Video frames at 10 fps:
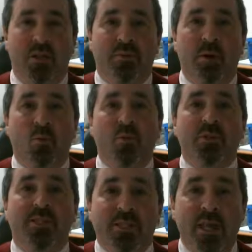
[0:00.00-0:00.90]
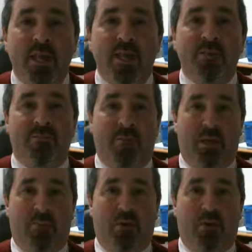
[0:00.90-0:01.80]
that would save
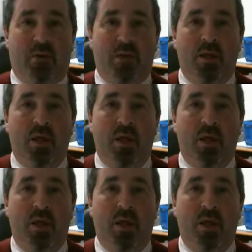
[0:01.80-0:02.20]
people.